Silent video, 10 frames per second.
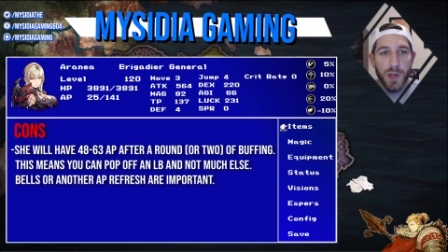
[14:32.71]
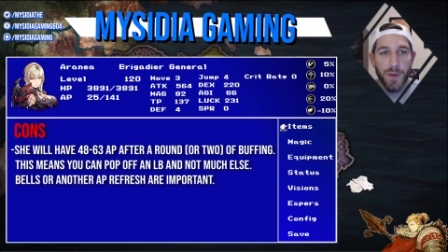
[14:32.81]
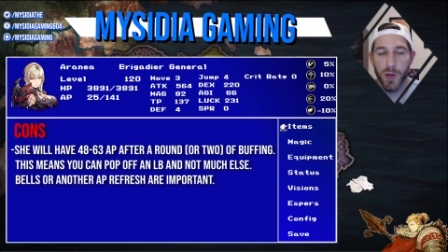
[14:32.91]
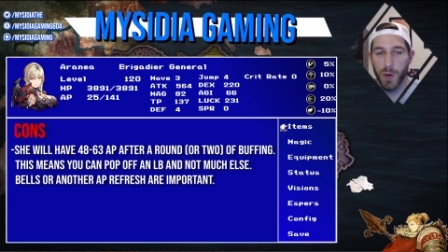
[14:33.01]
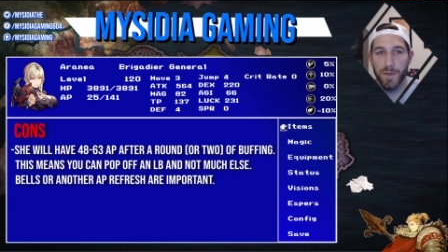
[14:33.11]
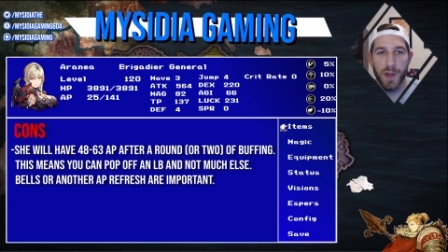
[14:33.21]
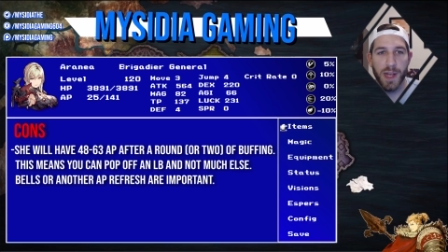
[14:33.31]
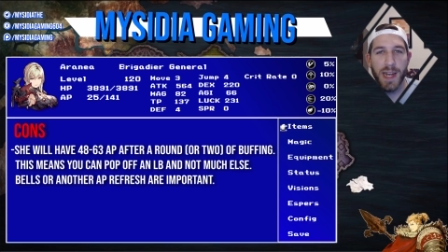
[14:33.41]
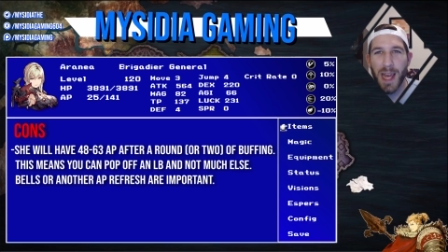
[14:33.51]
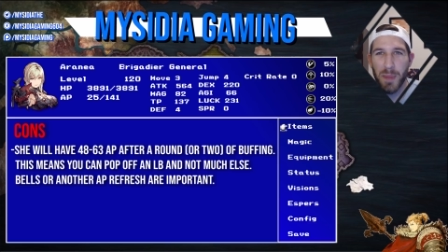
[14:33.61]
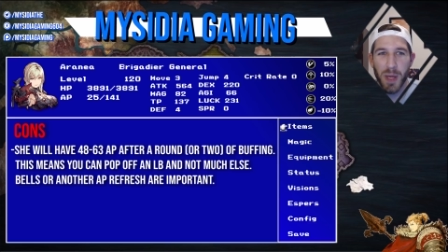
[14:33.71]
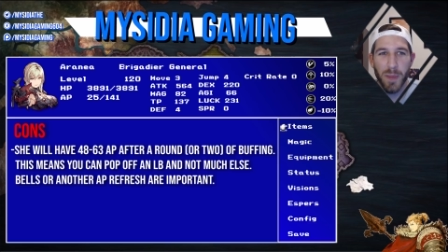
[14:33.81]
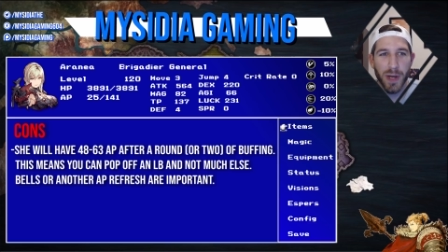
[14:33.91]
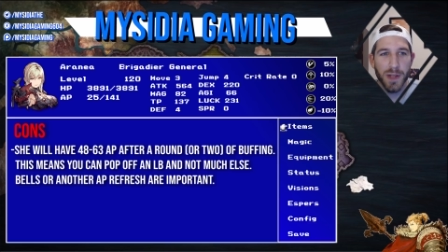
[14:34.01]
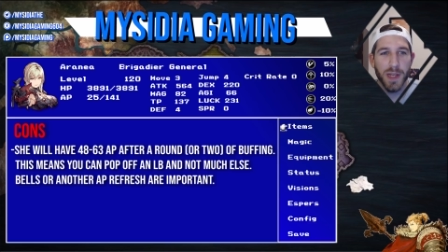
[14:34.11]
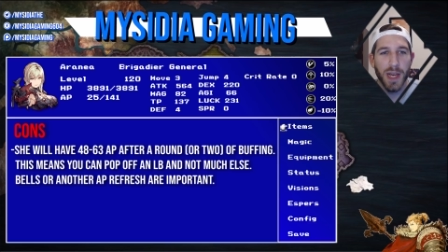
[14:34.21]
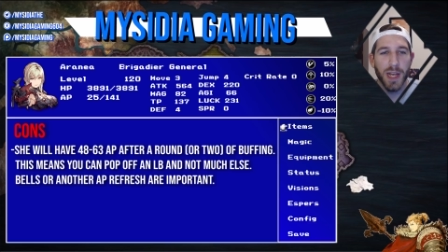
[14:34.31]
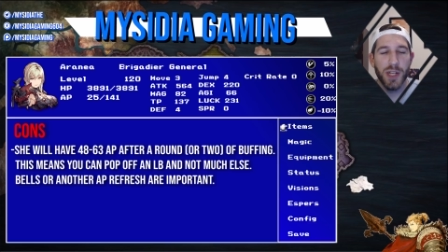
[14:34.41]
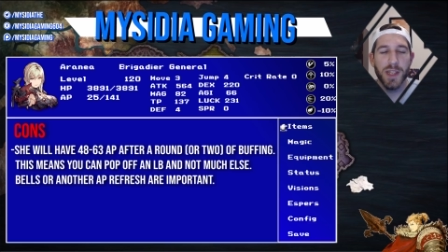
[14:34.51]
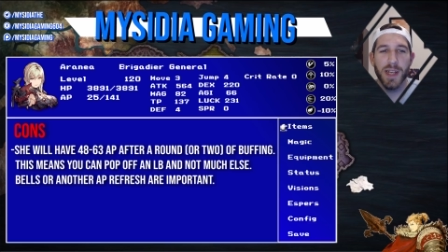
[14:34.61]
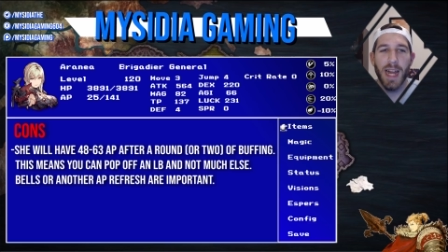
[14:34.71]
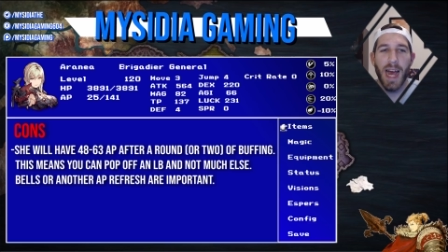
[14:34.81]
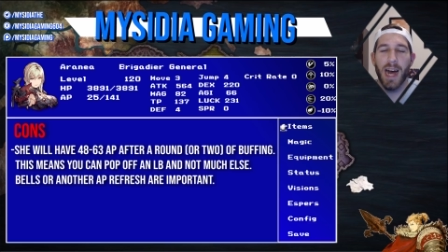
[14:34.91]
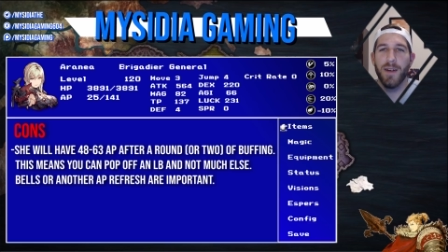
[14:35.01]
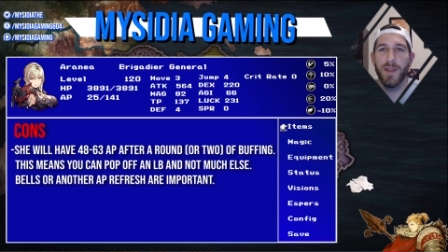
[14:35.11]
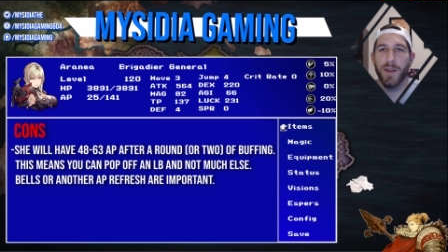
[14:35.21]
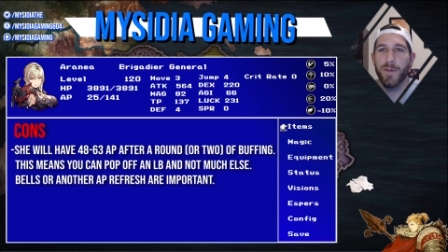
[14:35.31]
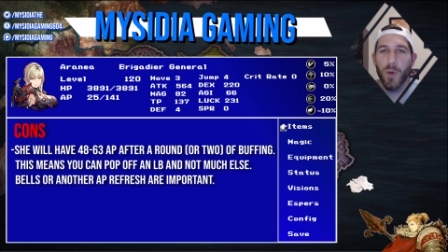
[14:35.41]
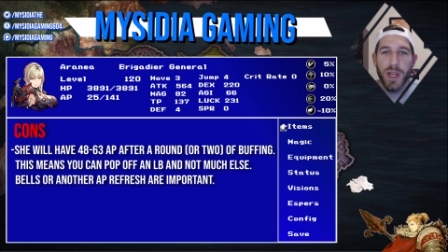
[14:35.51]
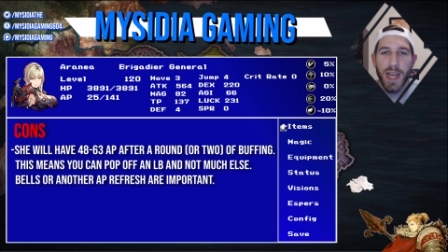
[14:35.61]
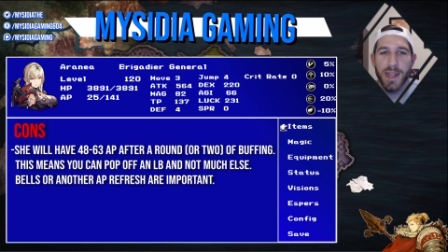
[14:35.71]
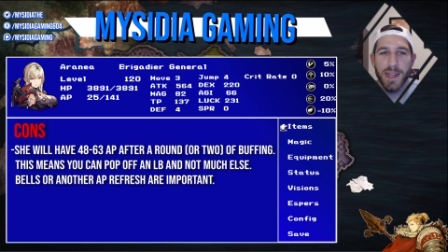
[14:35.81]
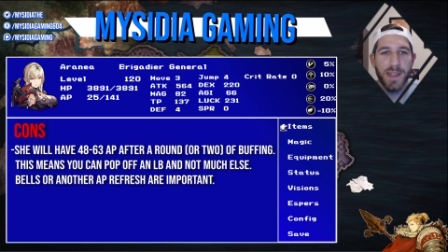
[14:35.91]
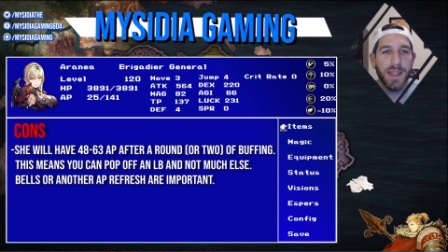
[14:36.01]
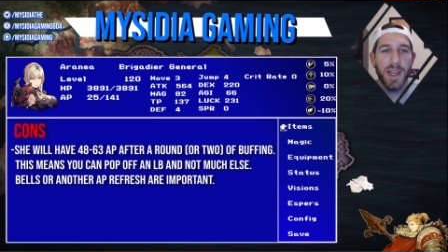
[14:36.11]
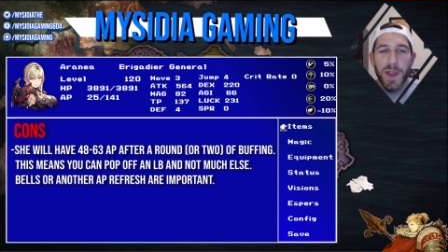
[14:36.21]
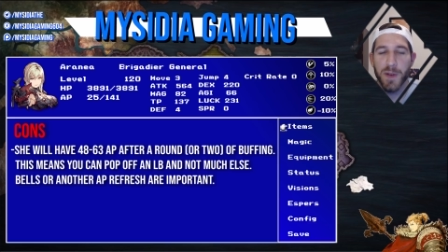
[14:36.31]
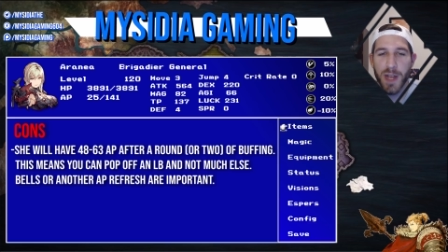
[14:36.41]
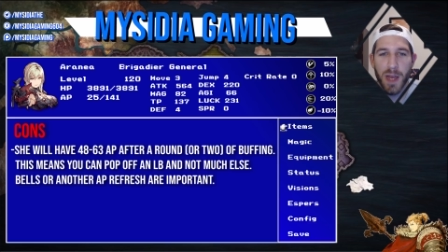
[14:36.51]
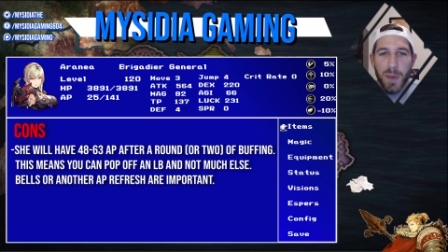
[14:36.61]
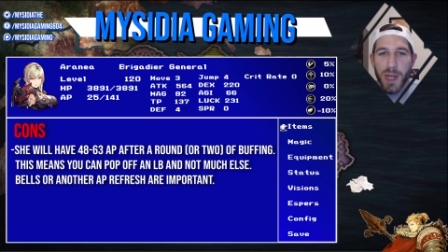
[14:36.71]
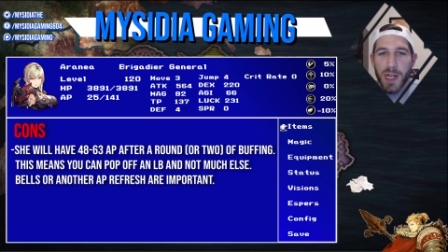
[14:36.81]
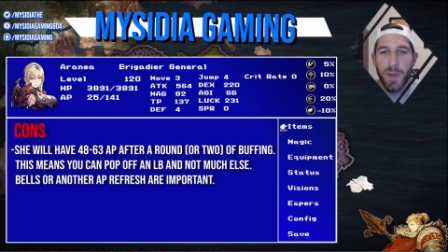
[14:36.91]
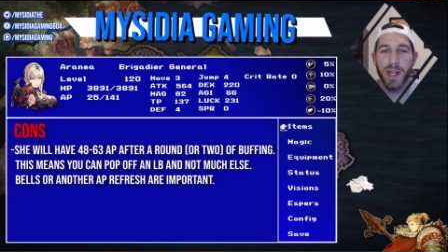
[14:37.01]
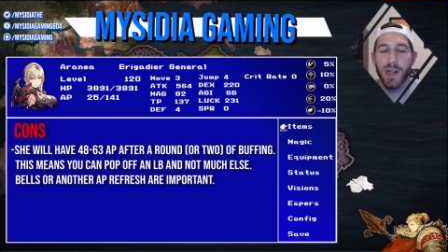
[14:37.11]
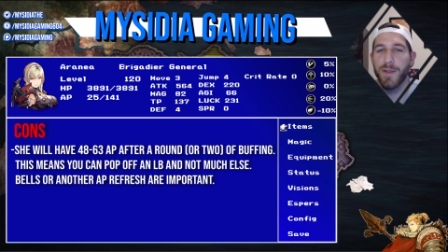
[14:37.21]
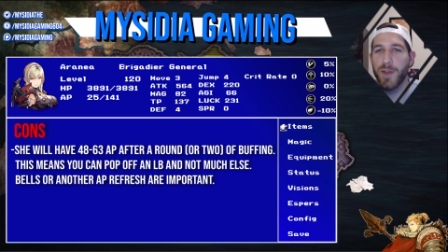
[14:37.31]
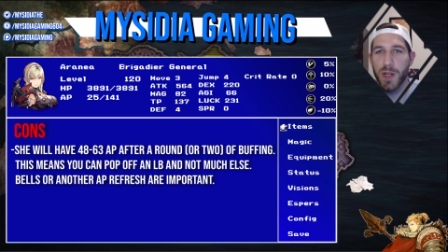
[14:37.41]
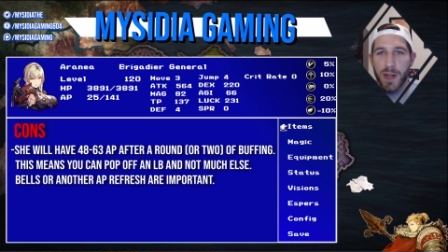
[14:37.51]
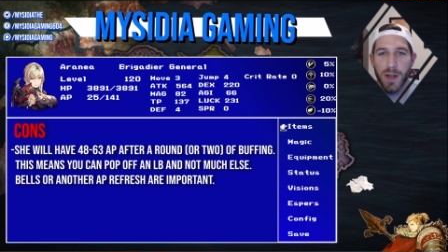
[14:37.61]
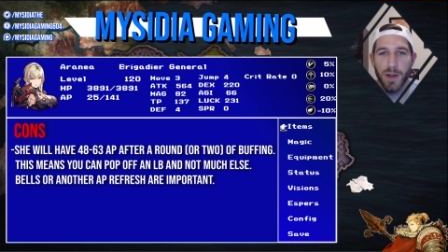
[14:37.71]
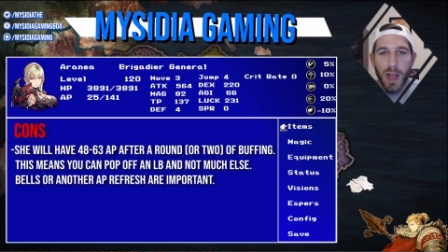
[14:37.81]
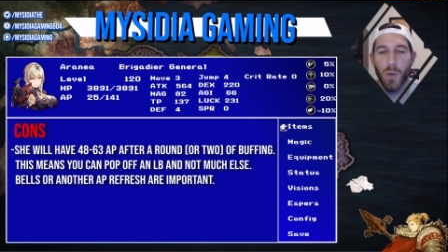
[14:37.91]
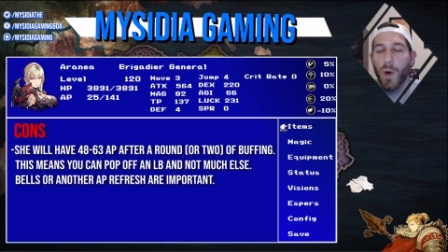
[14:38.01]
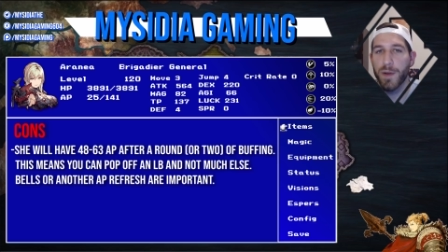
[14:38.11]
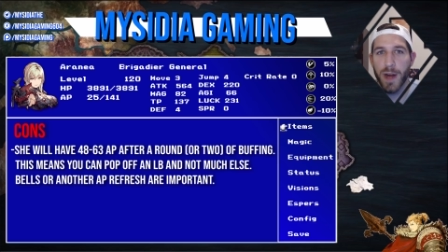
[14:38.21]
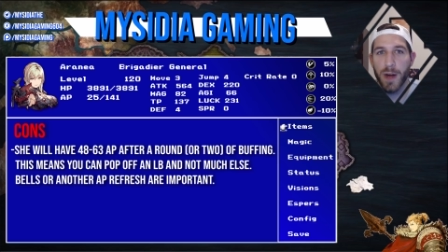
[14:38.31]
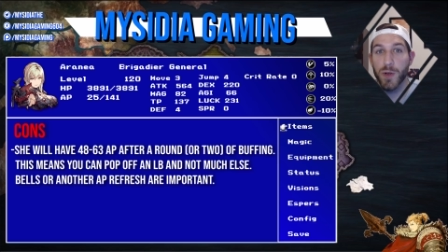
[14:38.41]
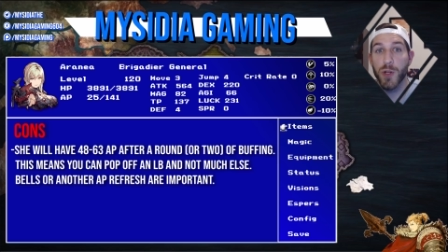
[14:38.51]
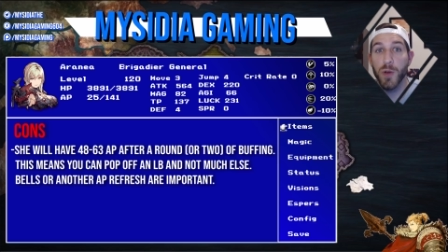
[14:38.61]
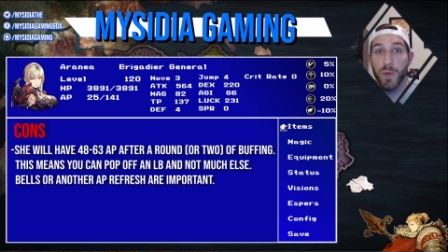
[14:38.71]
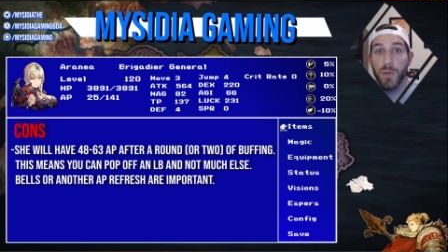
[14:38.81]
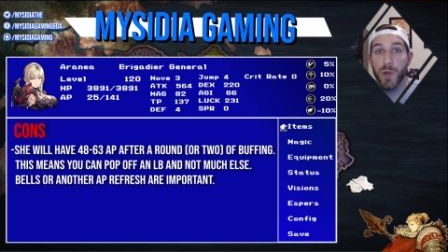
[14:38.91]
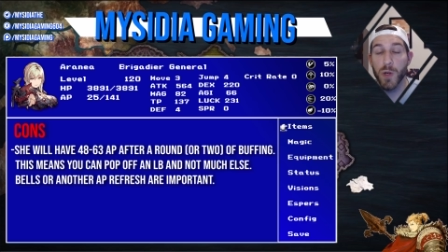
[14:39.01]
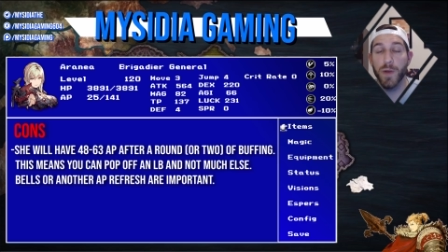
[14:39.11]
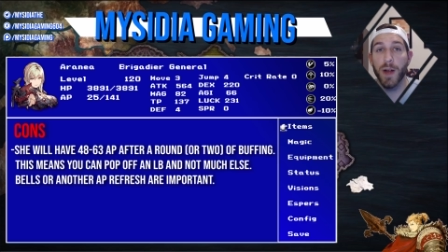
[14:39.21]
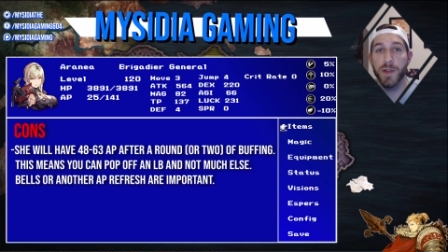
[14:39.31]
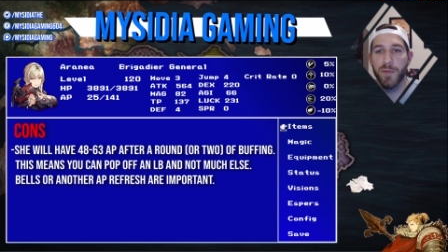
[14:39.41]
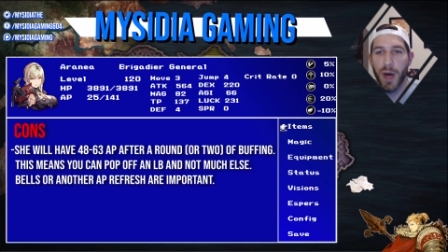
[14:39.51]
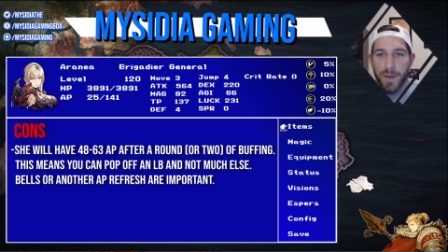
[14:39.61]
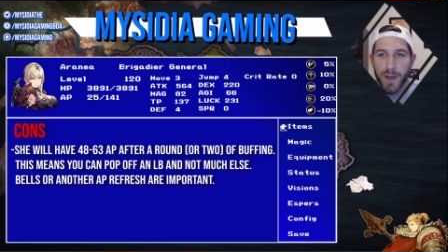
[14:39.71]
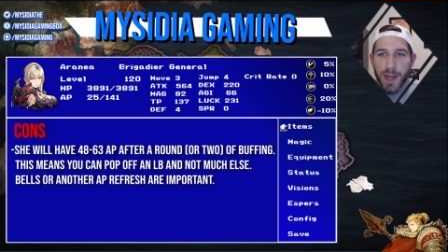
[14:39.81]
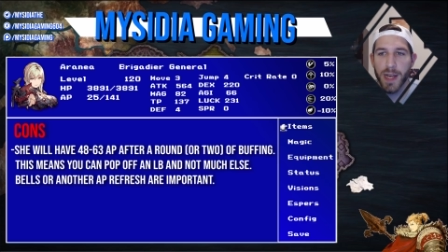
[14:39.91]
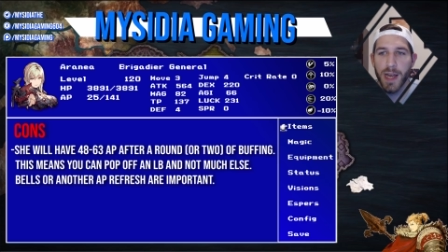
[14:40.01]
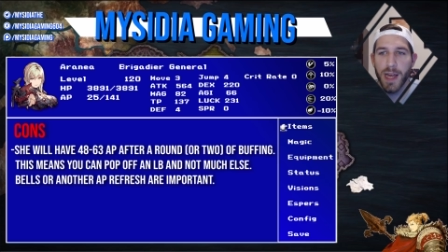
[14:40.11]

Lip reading: So if you're going for like an AP build, she's going to have like 48 to 63 AP, depending on if you did like 1 round or two rounds of buffing.